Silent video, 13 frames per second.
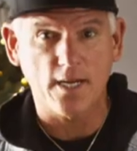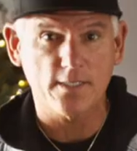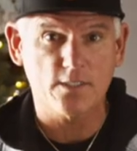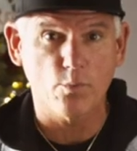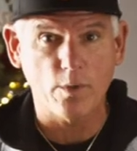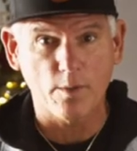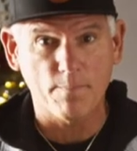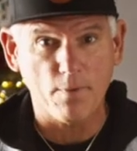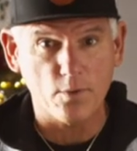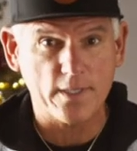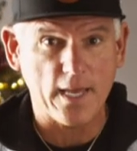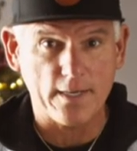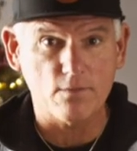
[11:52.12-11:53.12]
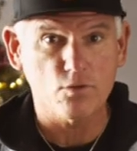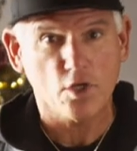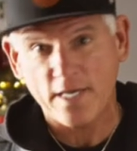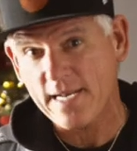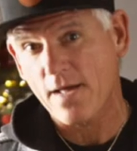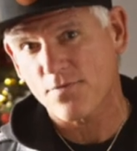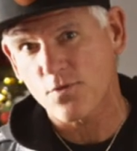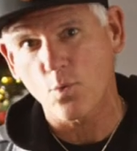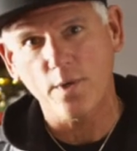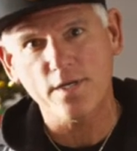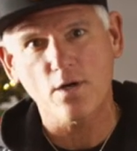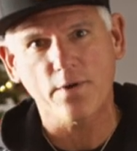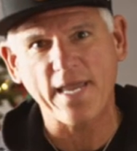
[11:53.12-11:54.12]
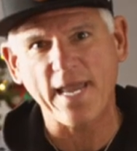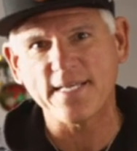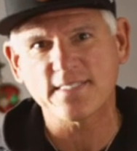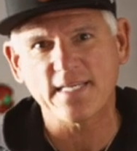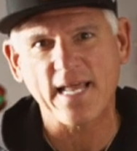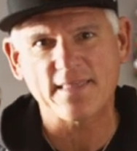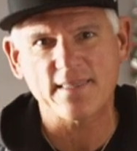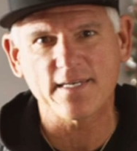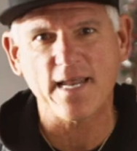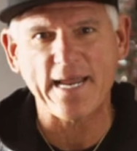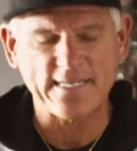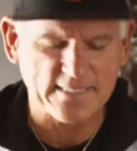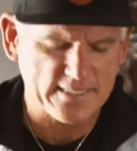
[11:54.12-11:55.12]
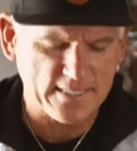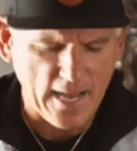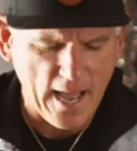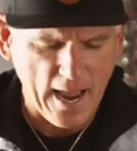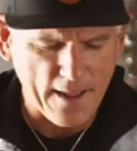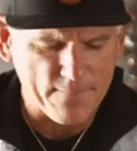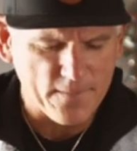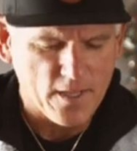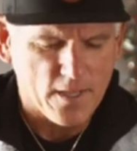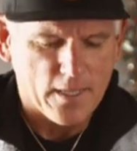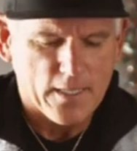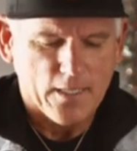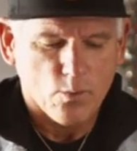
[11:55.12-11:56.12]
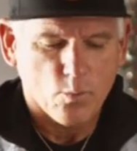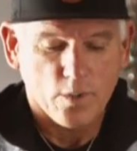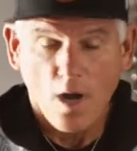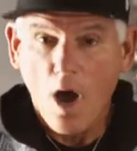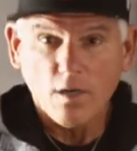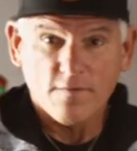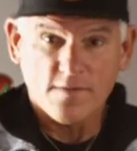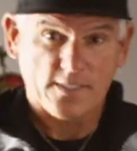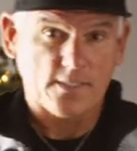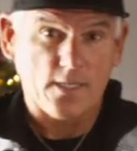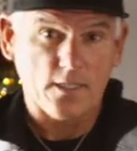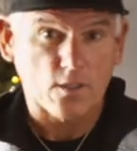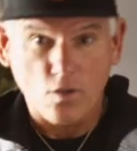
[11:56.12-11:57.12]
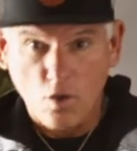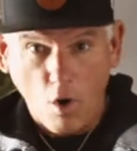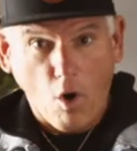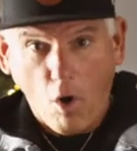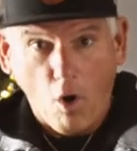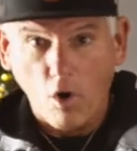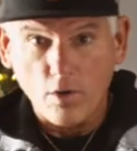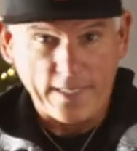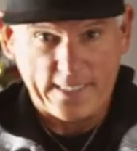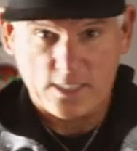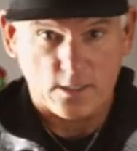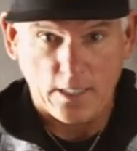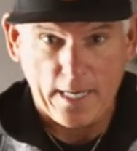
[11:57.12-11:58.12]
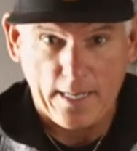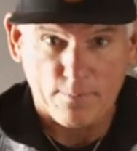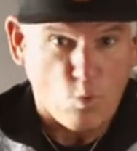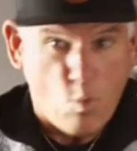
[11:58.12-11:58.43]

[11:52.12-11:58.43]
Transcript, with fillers: us, and we were both kind of looking out the window, gazing at the night sky, when all of a sudden Cole exclaimed,